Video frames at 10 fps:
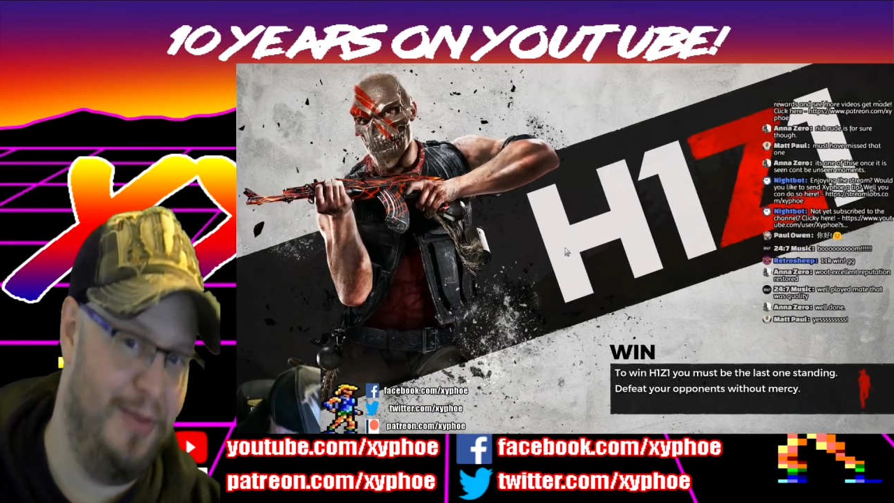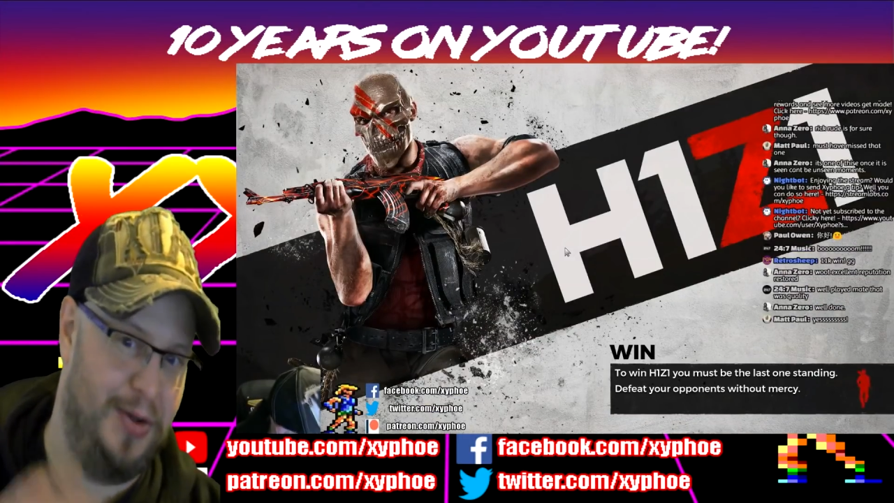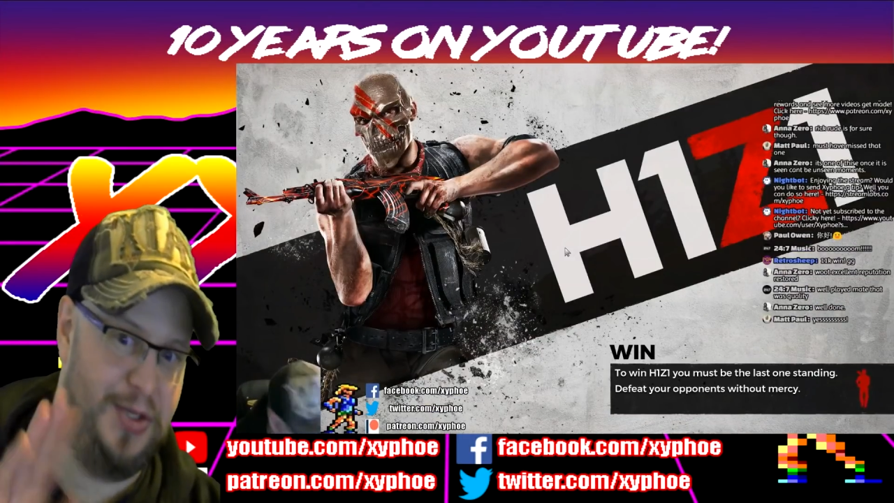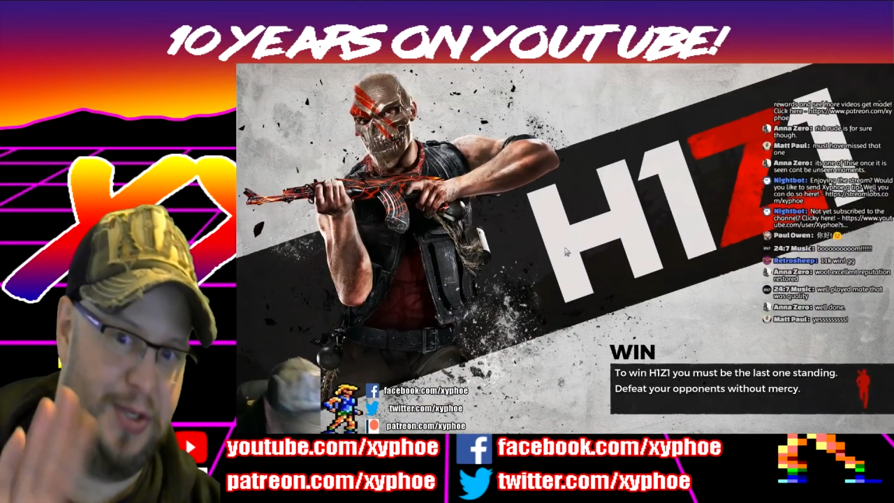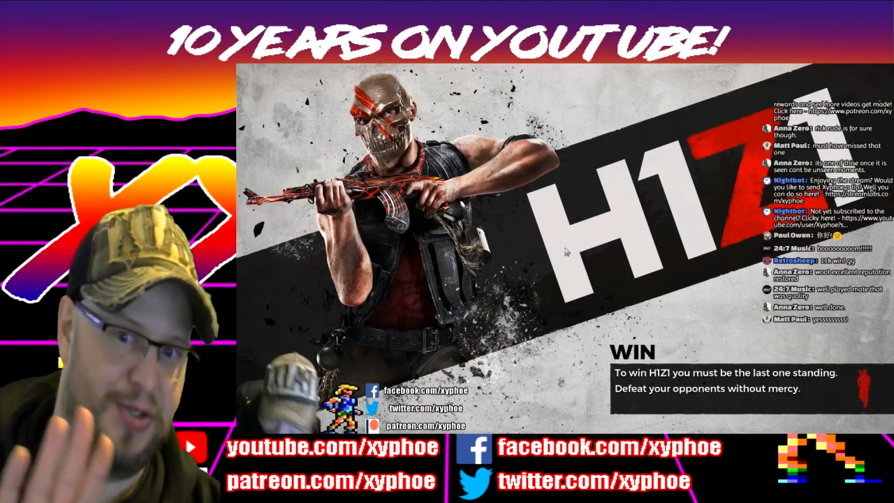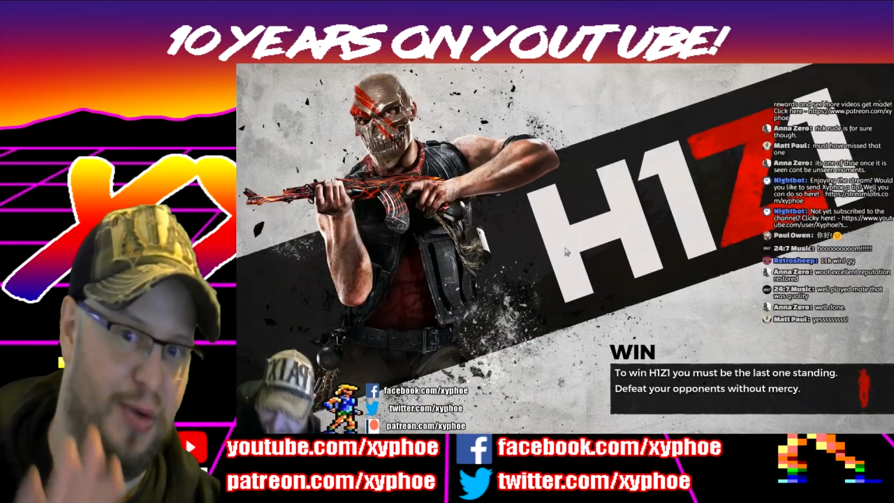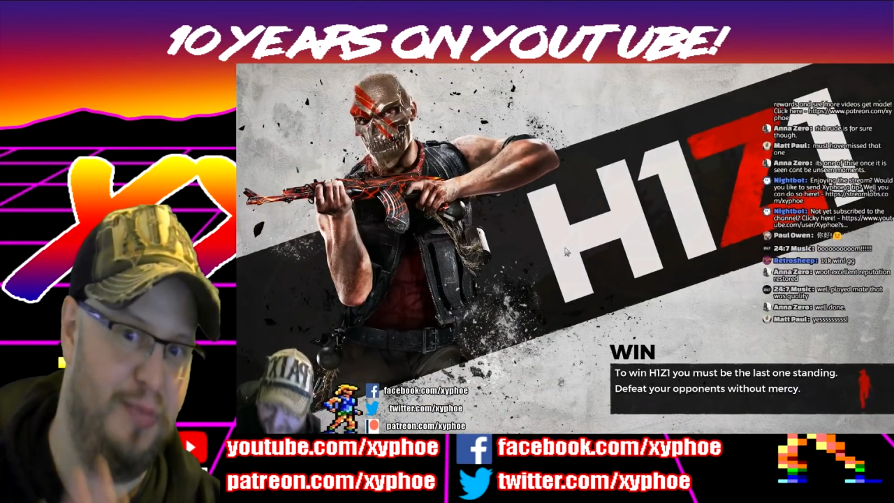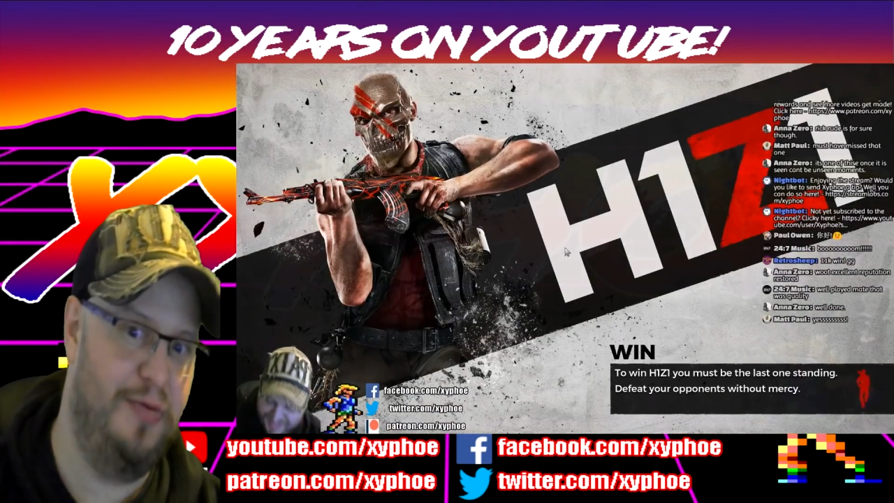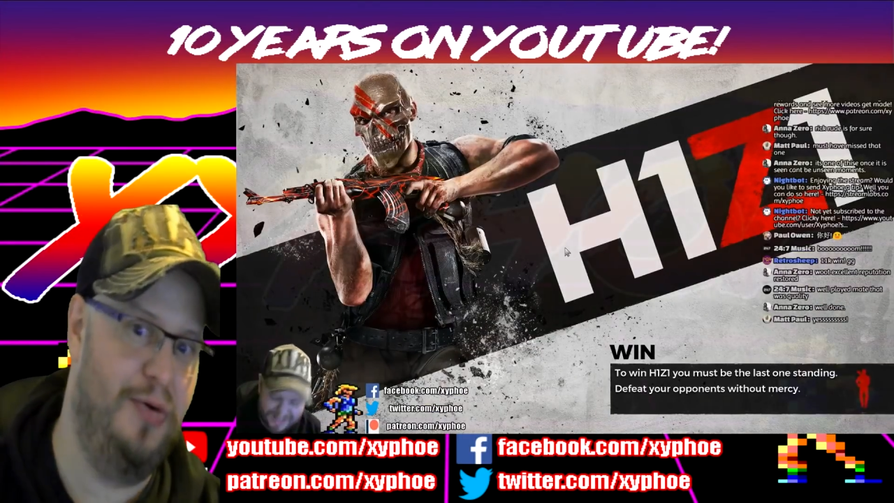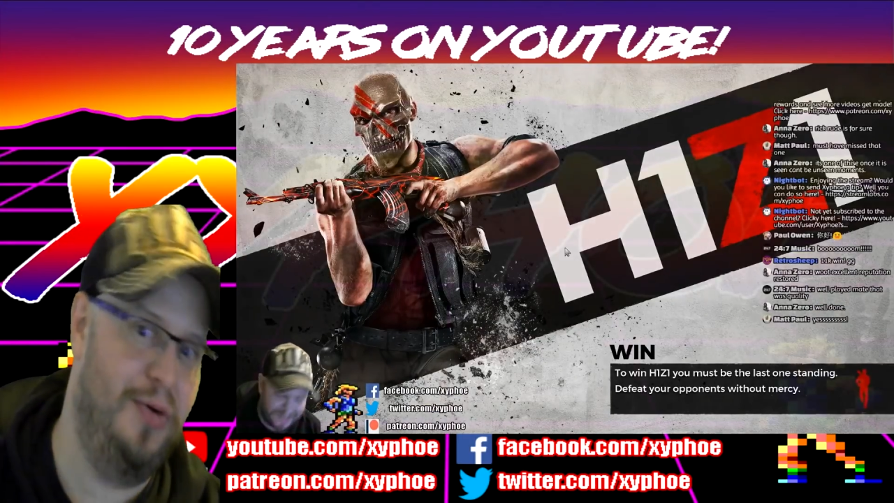on to the
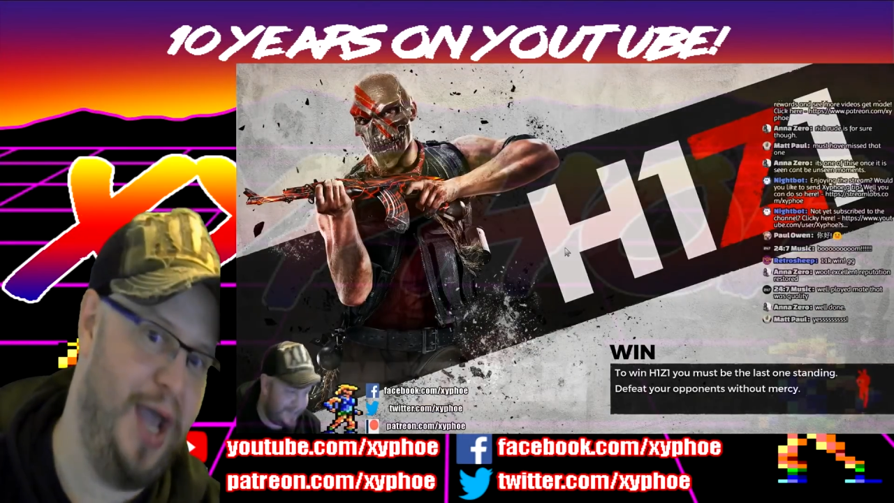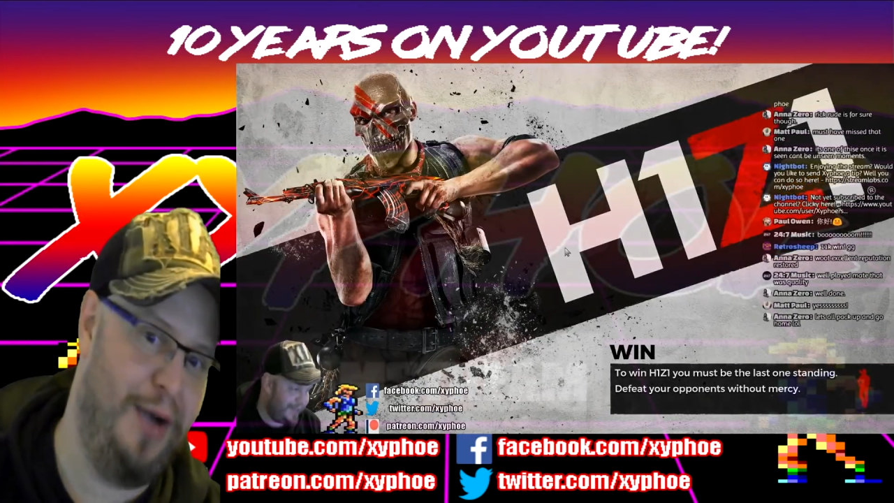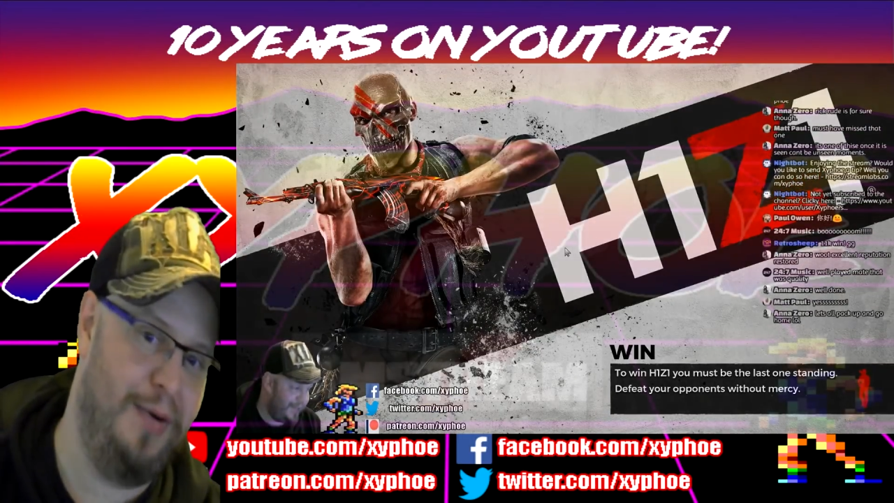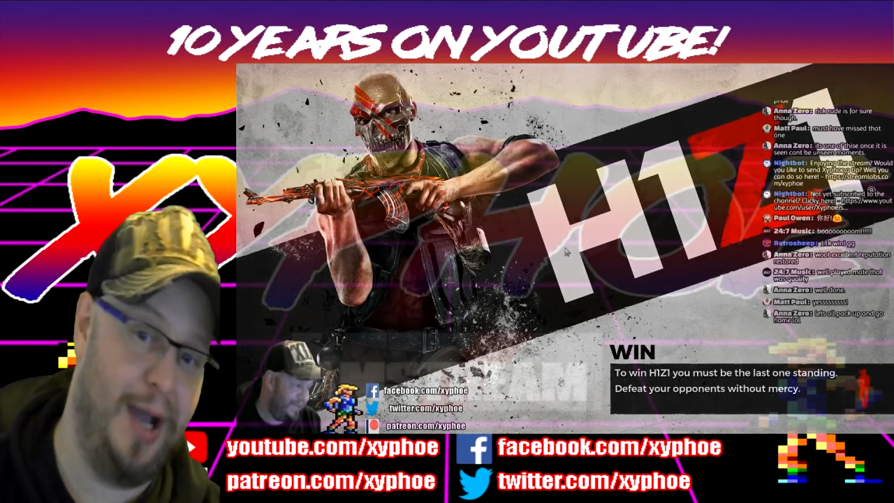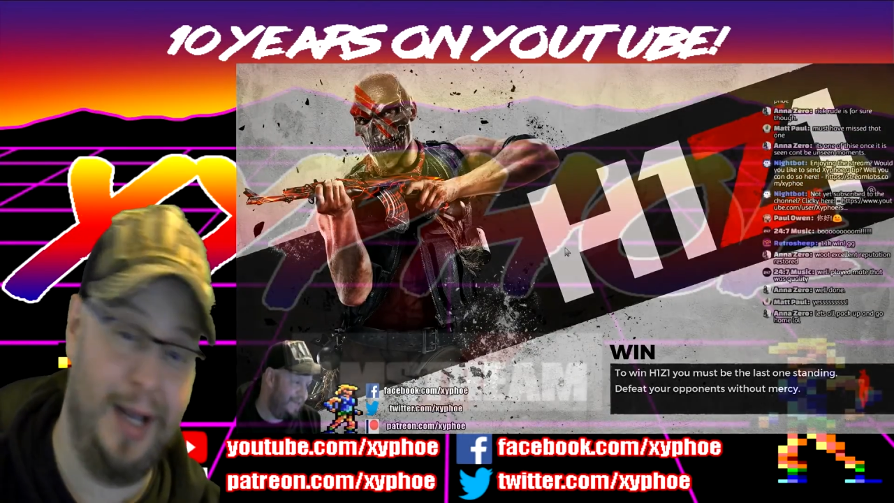top 4 now,